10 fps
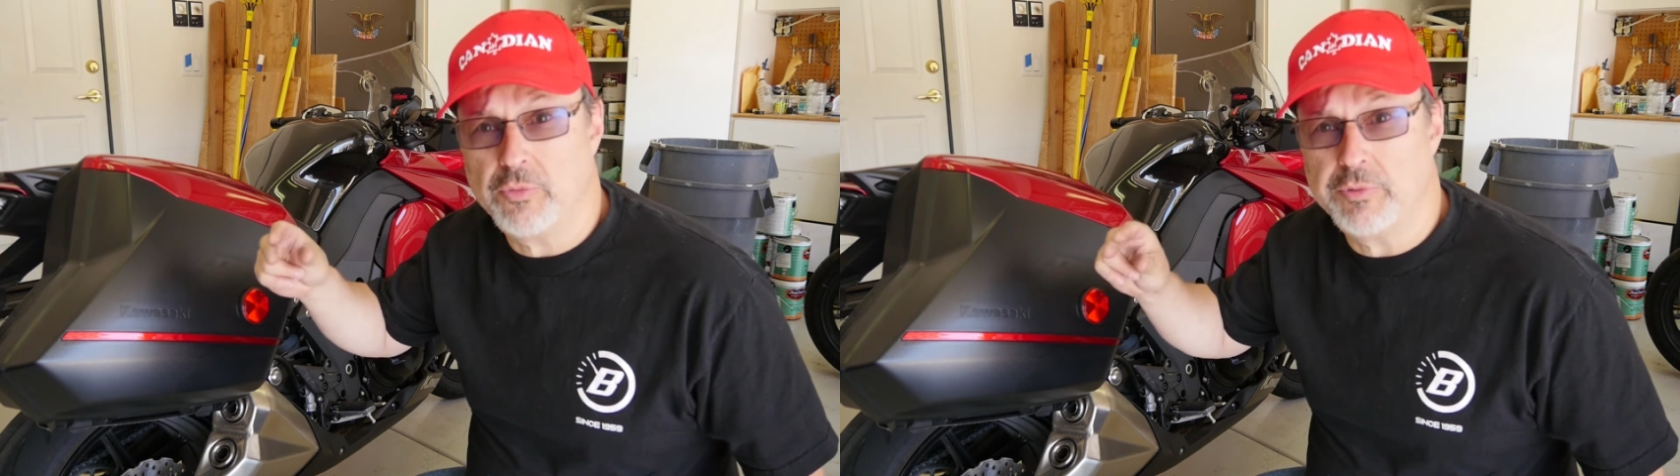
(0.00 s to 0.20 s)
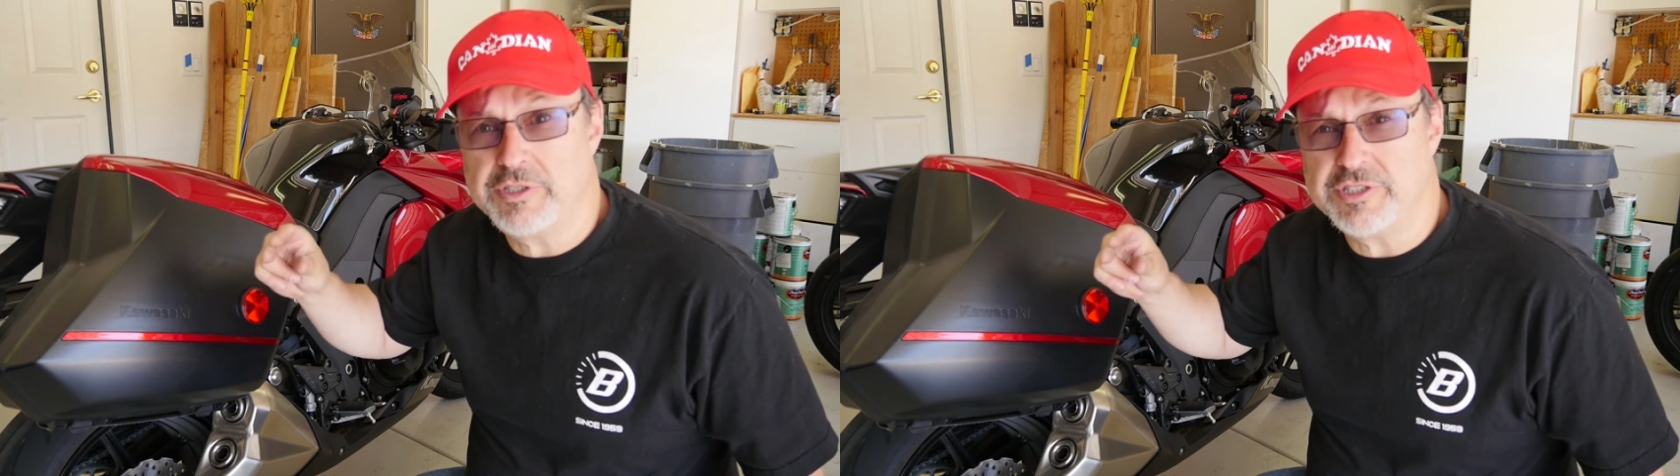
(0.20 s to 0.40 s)

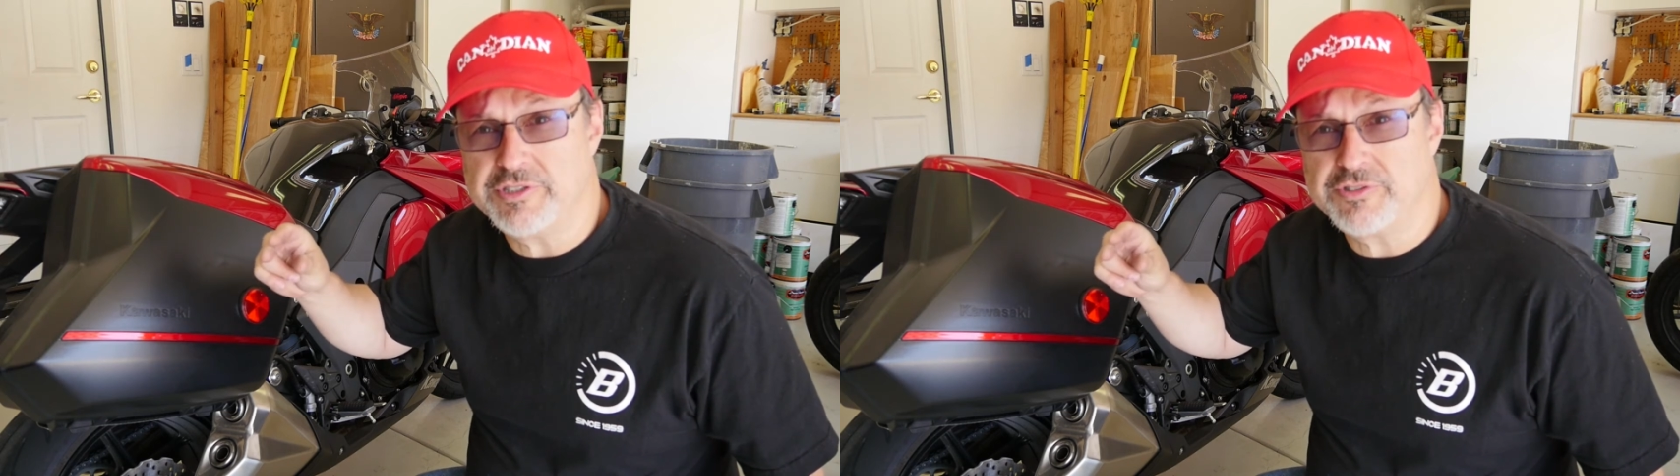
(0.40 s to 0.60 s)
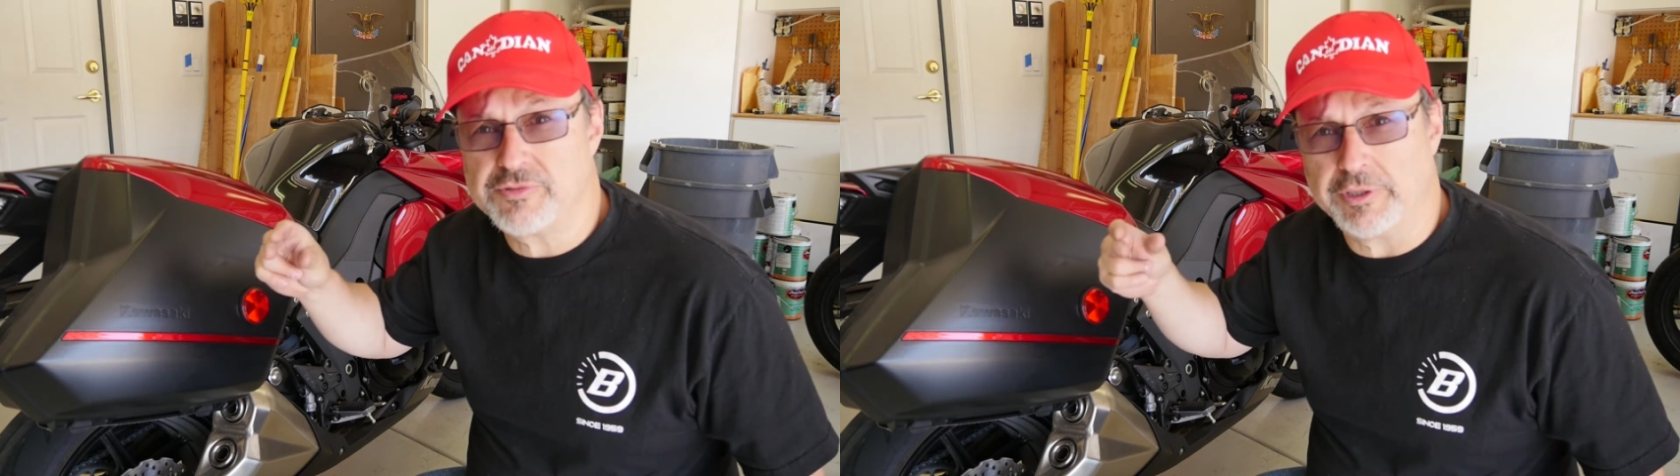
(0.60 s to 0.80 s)
which
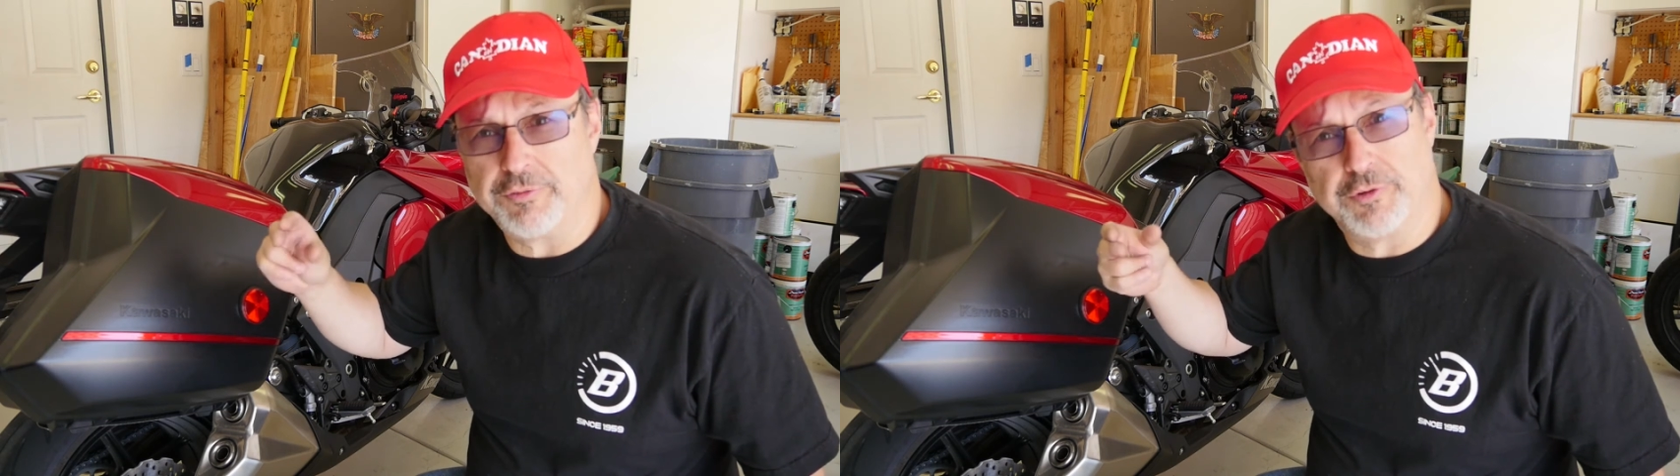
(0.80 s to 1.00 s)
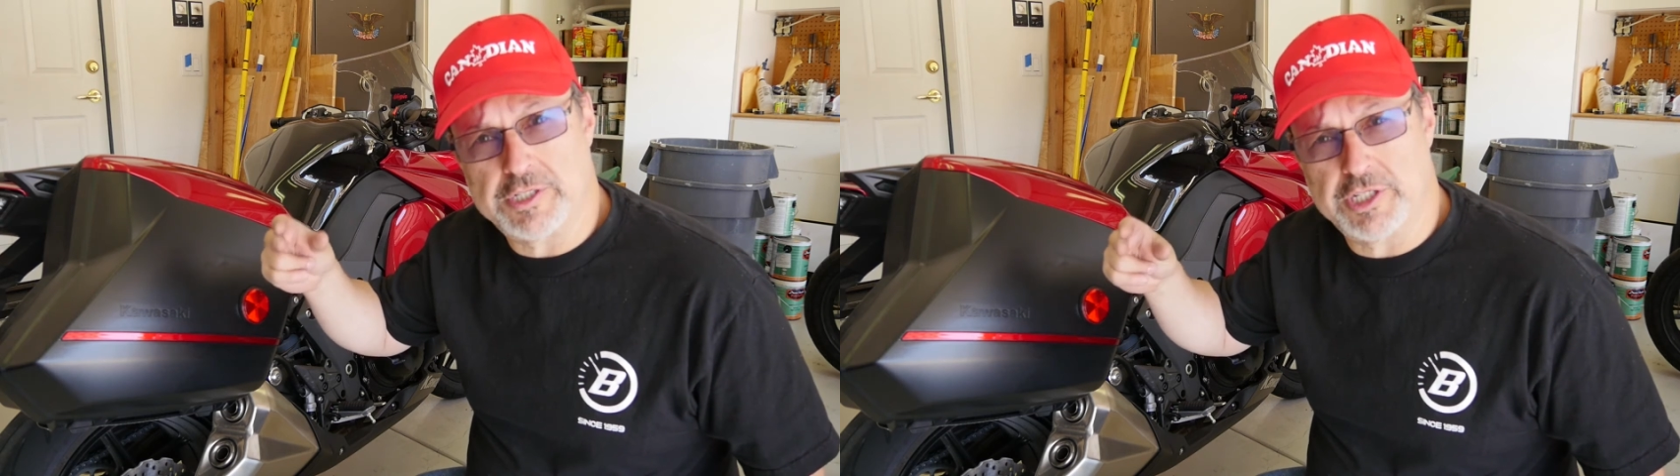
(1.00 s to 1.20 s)
is really a
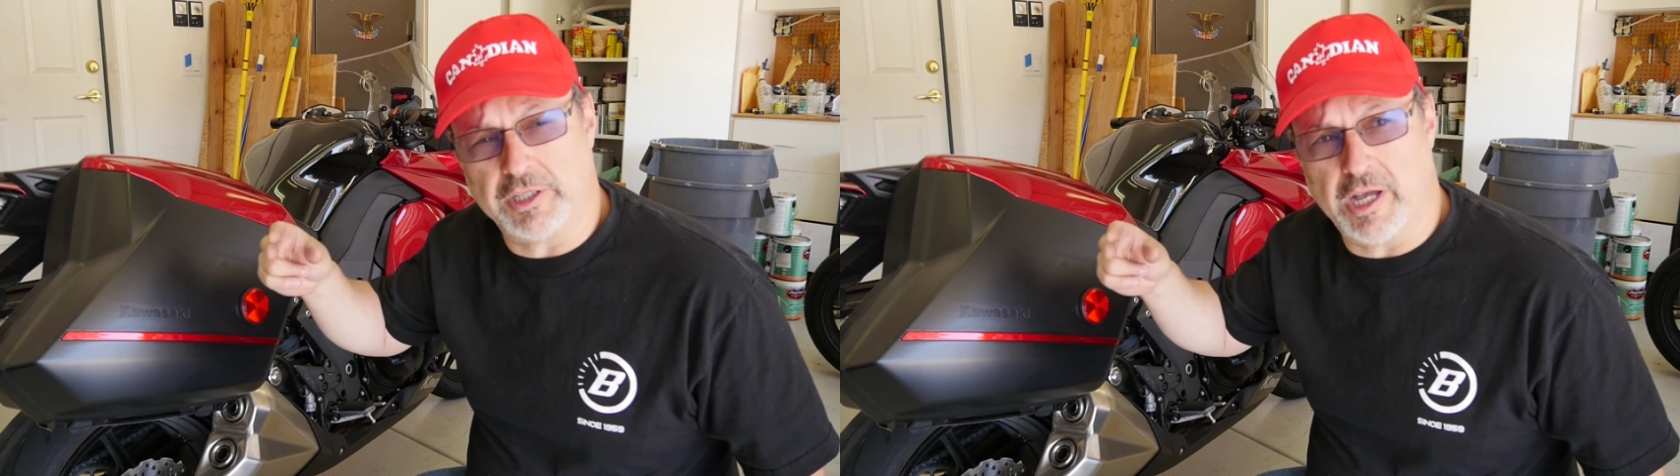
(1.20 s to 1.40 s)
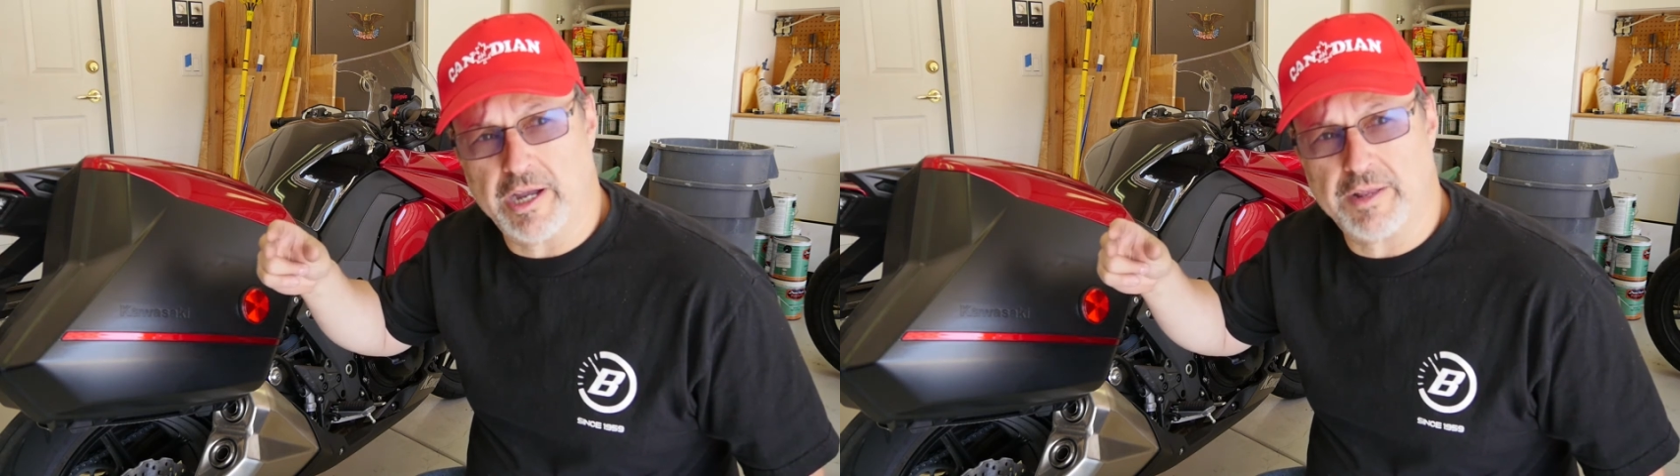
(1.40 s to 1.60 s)
friction
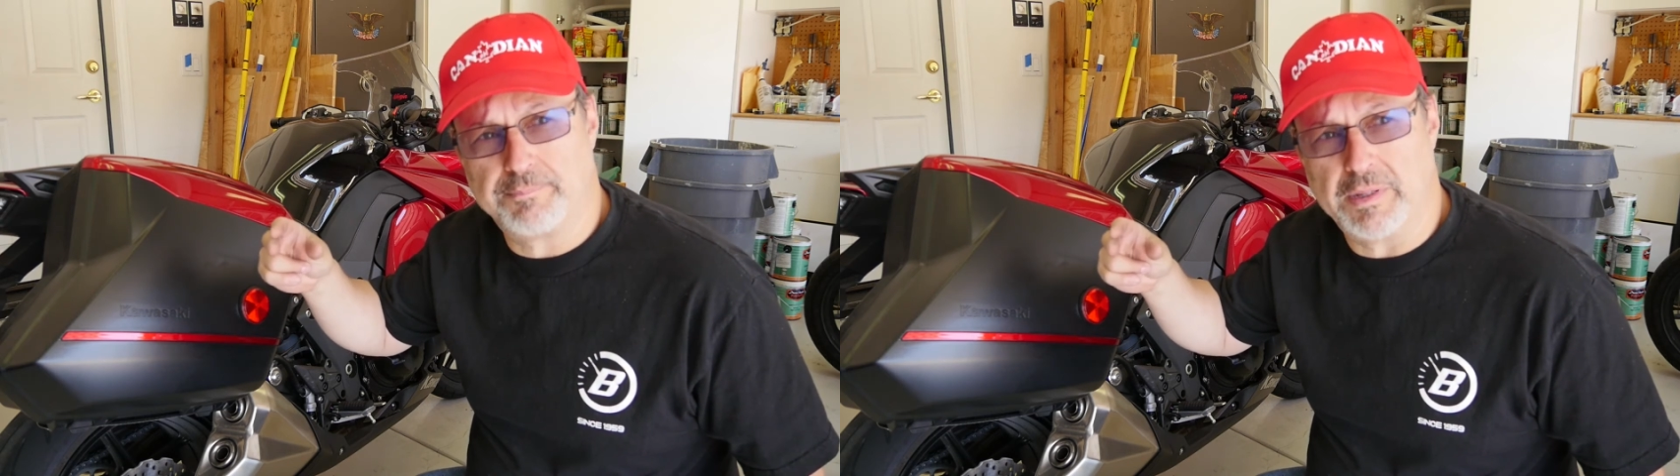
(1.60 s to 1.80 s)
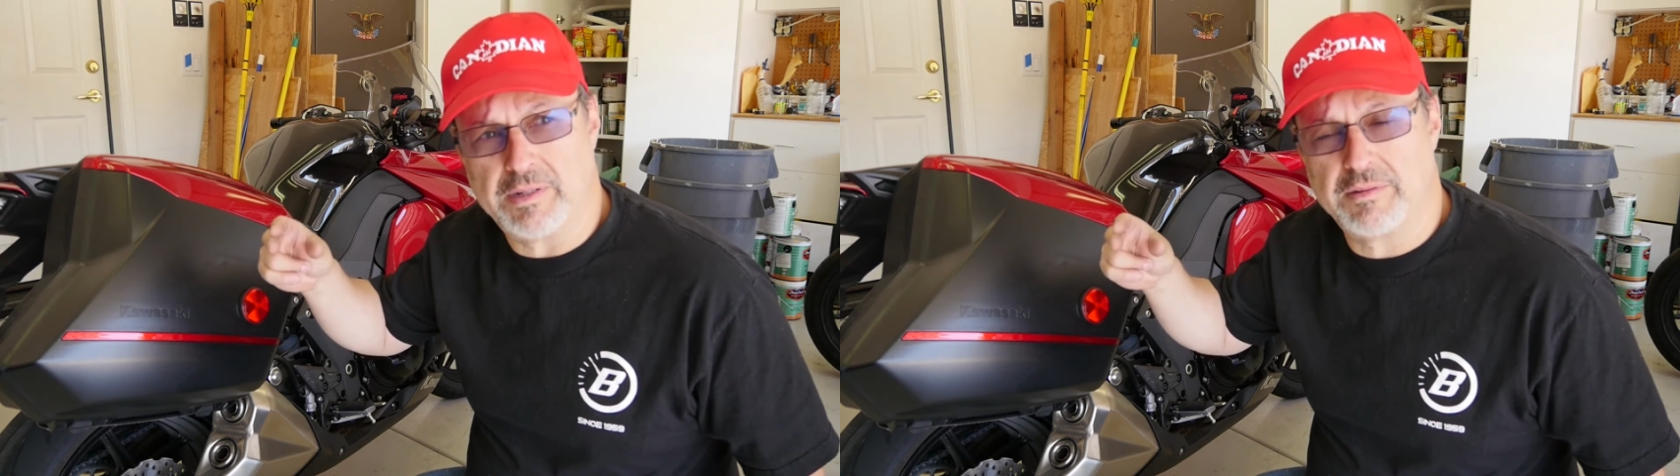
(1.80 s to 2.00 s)
lock,
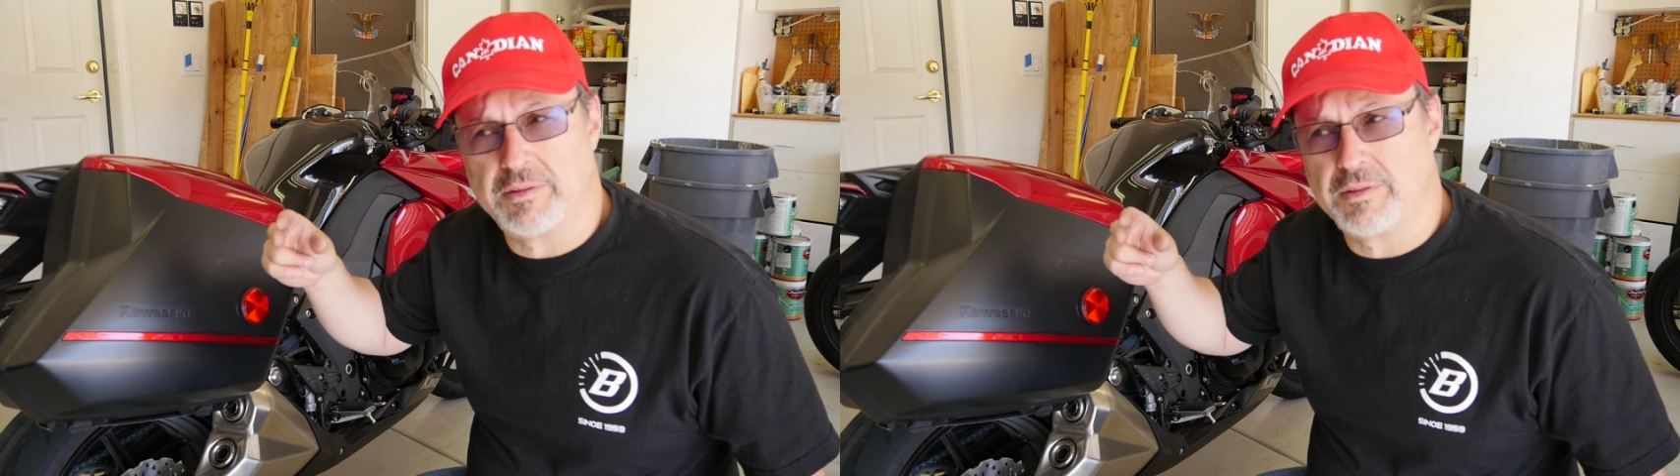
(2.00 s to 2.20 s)
but